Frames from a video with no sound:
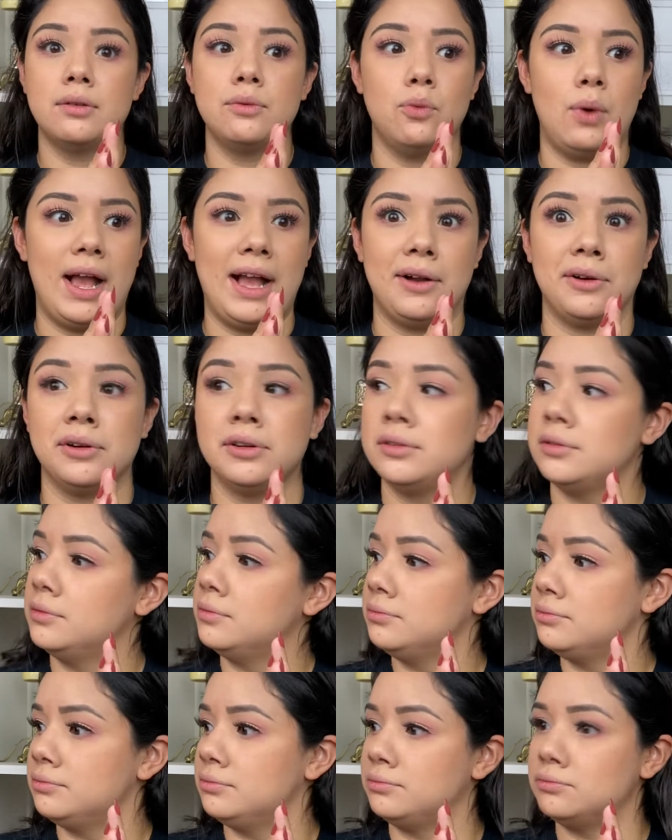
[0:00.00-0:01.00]
Wow,
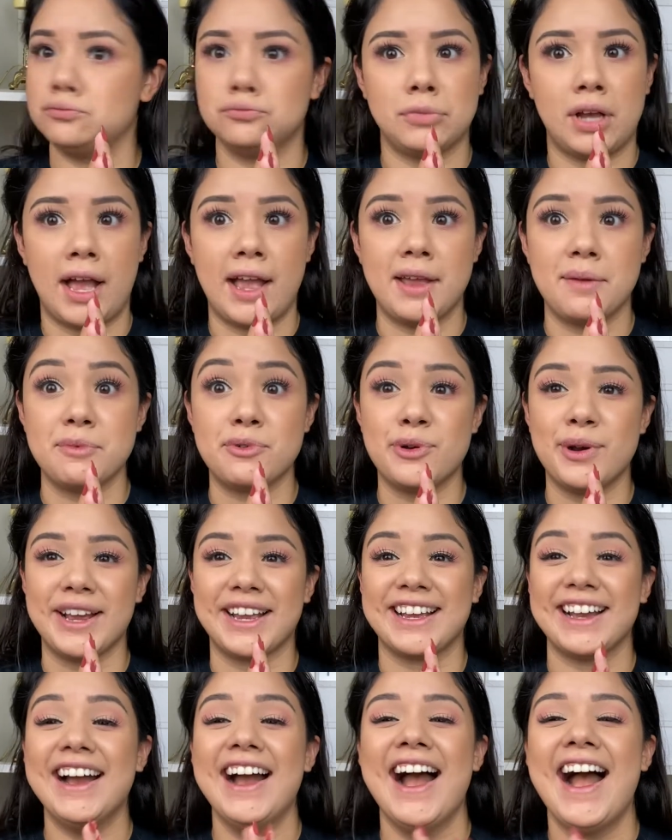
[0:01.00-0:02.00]
I am
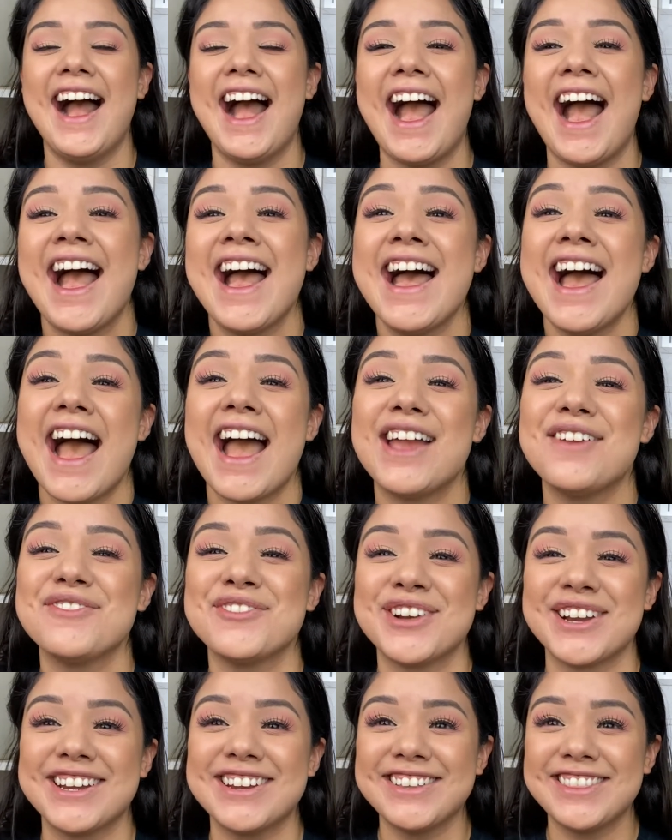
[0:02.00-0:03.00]
quick. I am
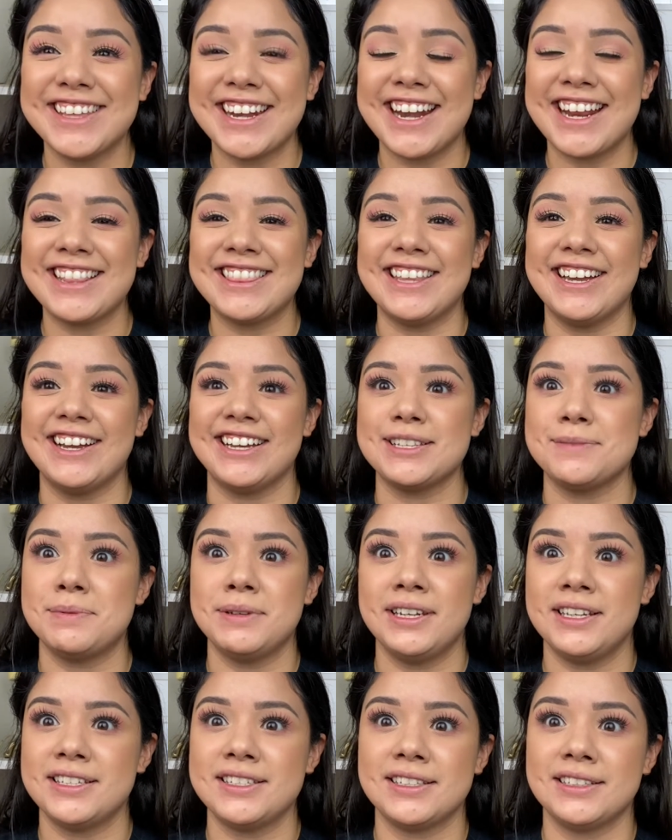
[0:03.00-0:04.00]
quicker than I thought. It's
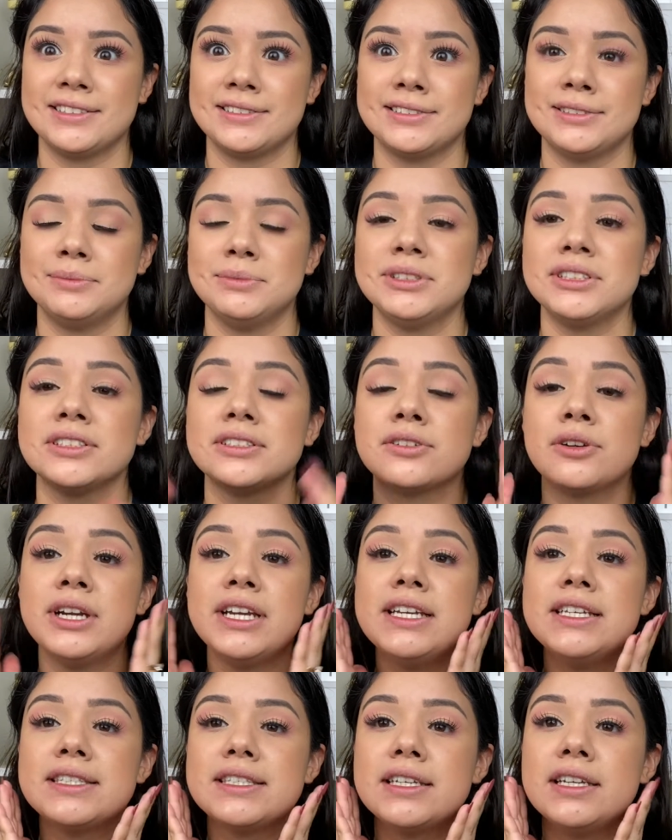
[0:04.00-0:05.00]
been less than like 10 minutes. It's
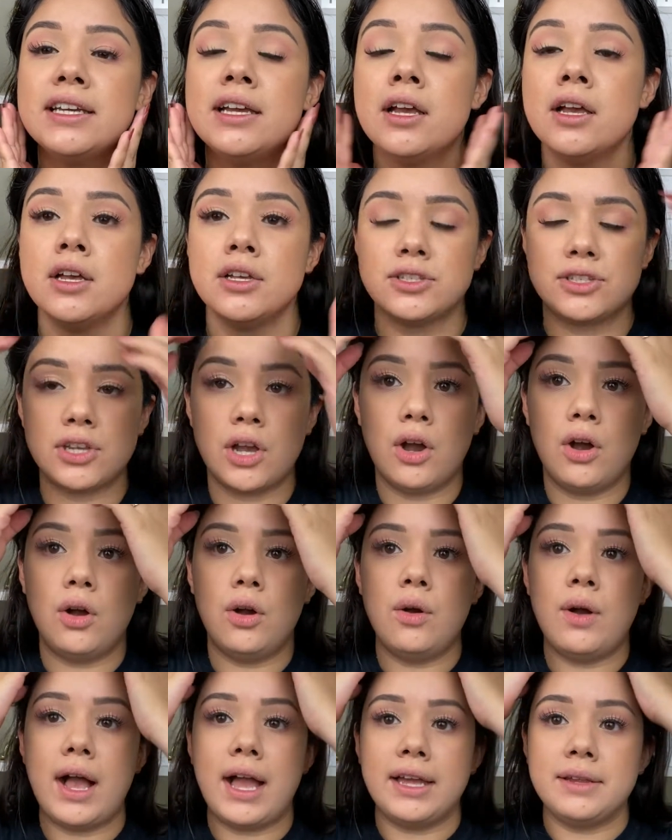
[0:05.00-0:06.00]
crazy.
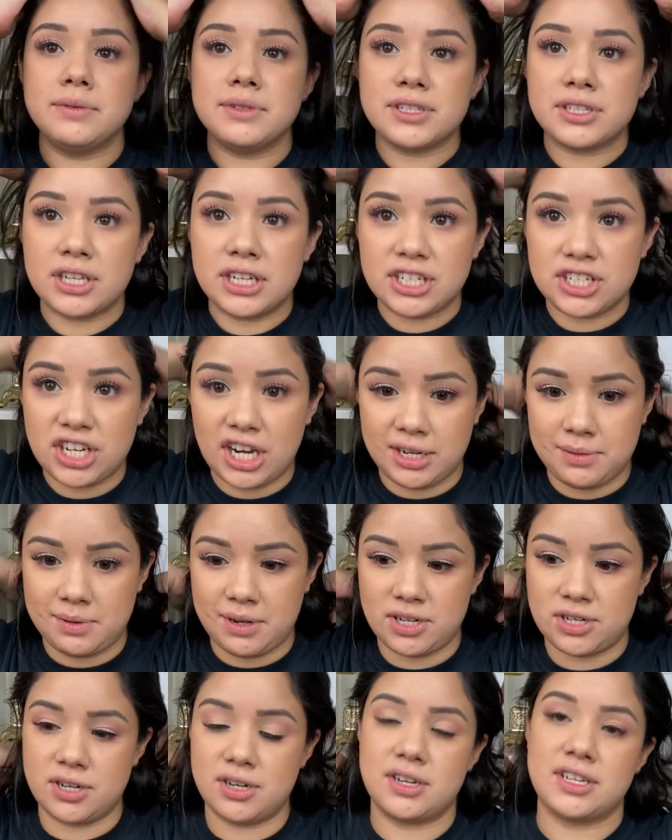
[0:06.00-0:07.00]
So I'm just gonna change
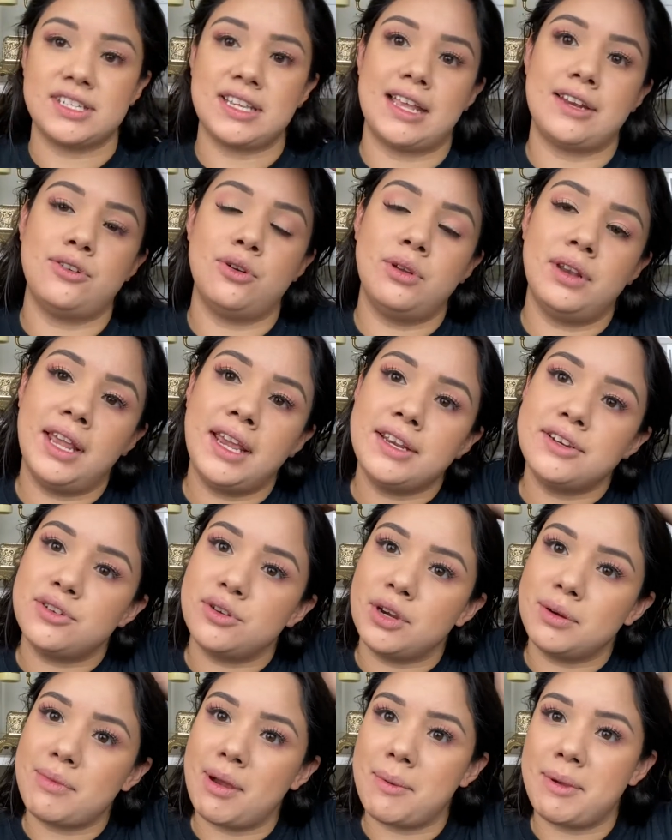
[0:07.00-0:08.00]
my shirt because I don't like
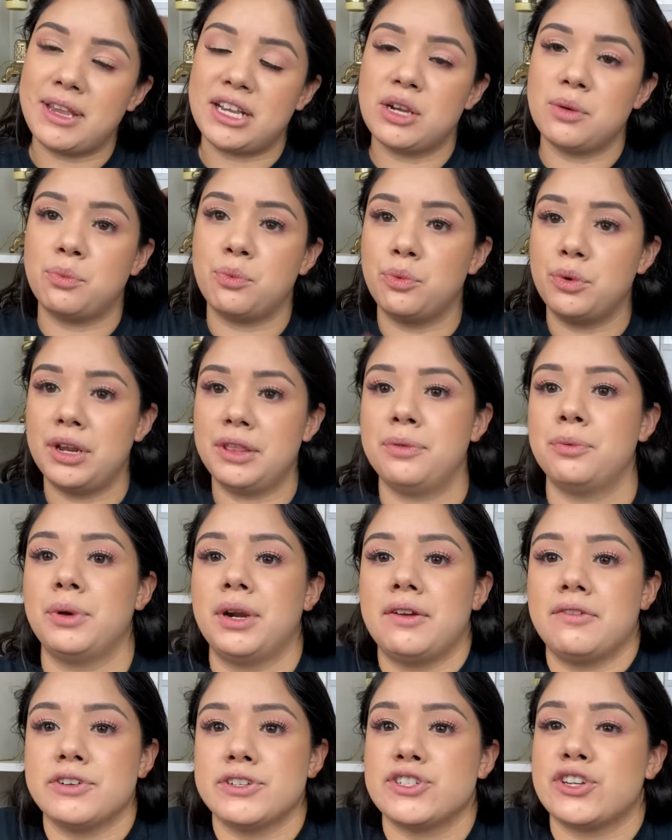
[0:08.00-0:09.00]
doing my makeup with
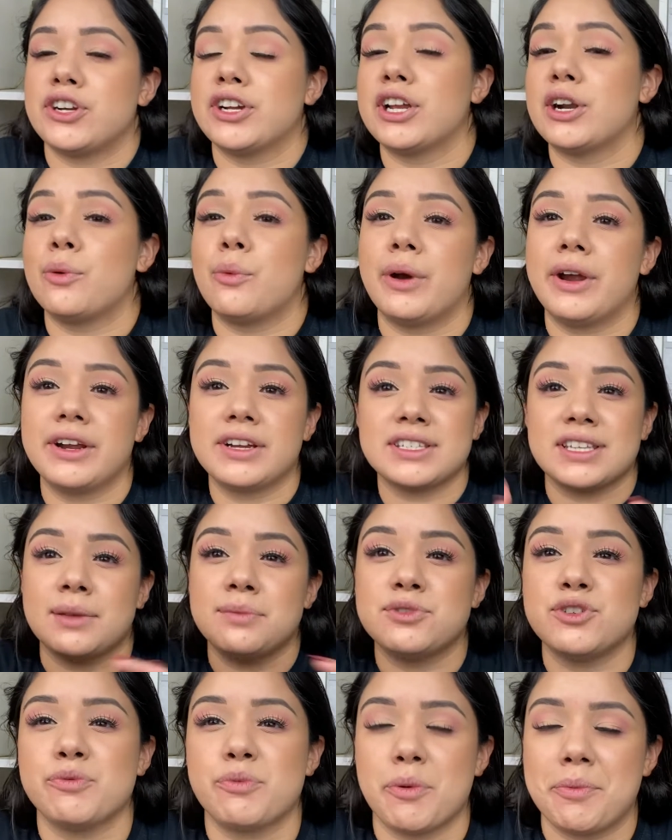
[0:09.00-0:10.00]
whatever shirt I'm gonna wear because
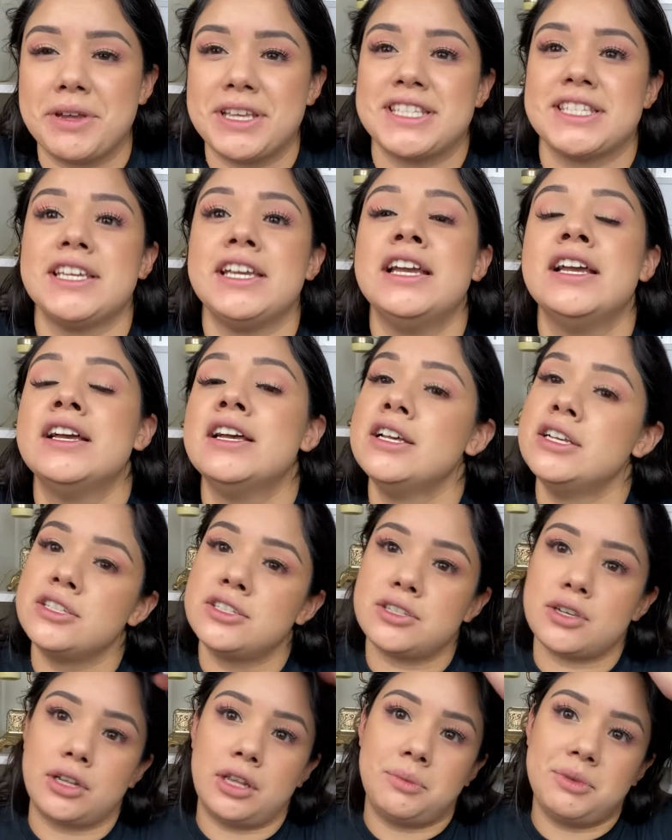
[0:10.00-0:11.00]
I'm super messy.
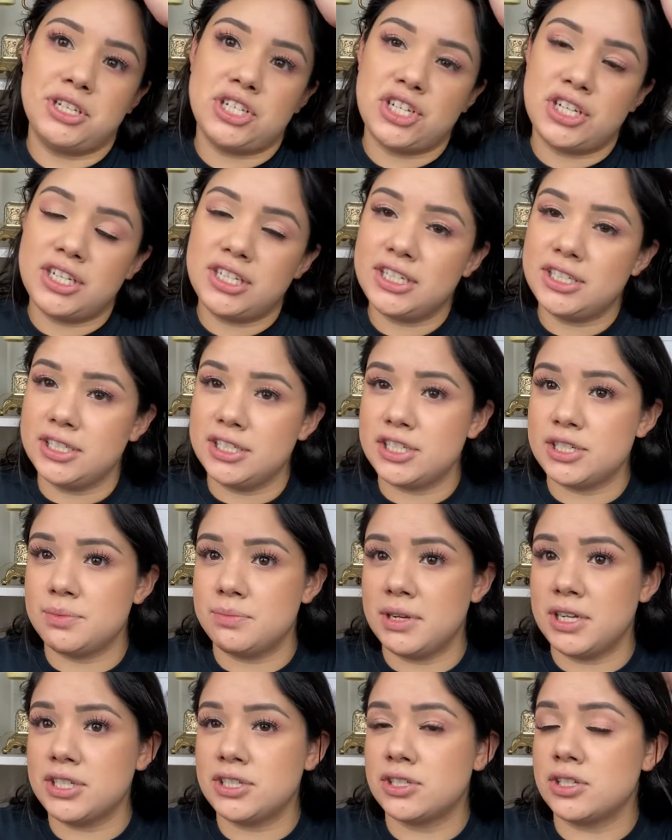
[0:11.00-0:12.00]
So let me change
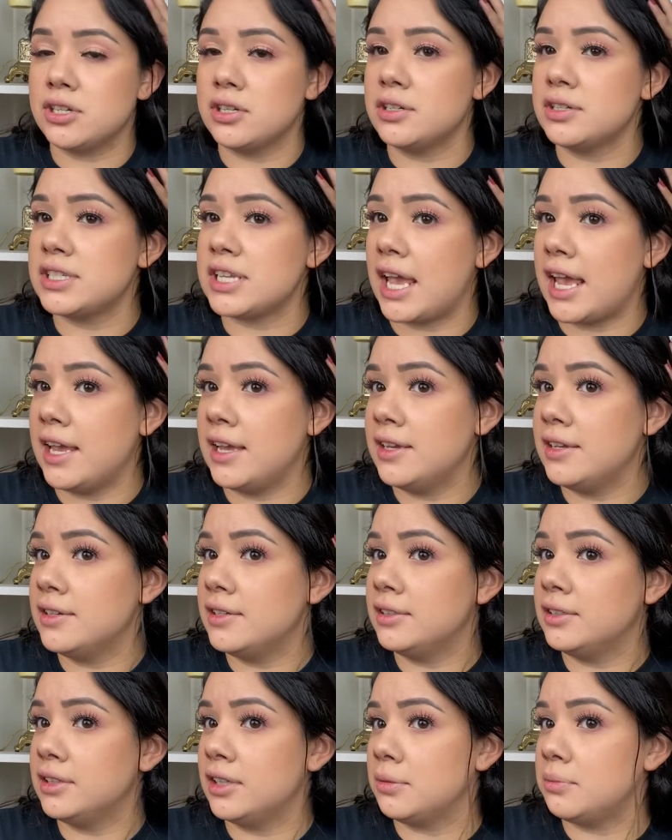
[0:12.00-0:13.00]
my shirt
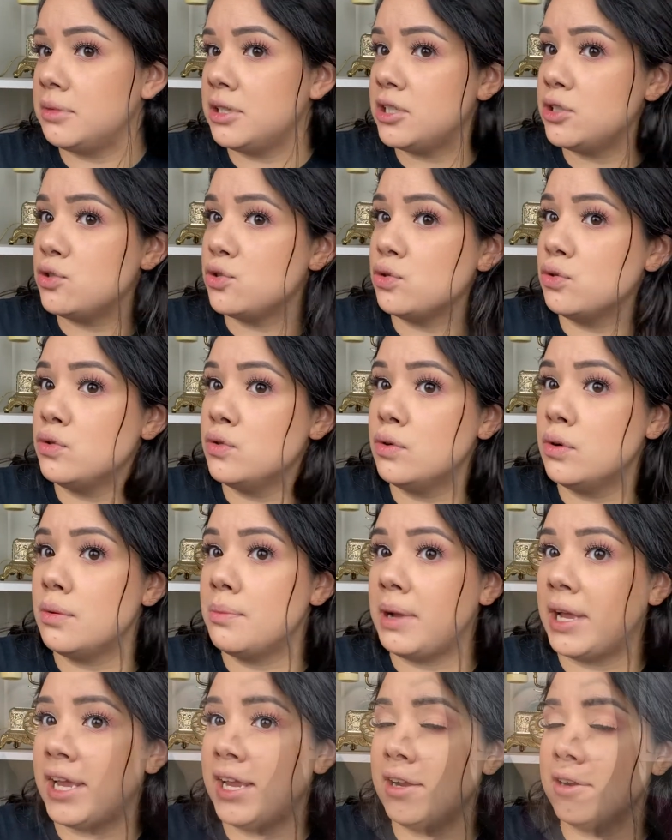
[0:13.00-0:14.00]
and let me do
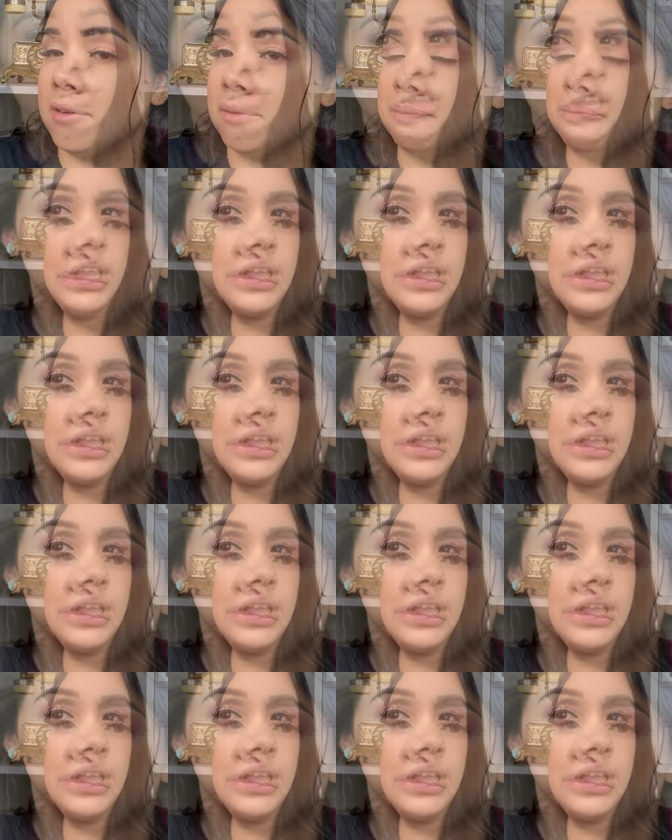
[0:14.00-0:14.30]
my hair.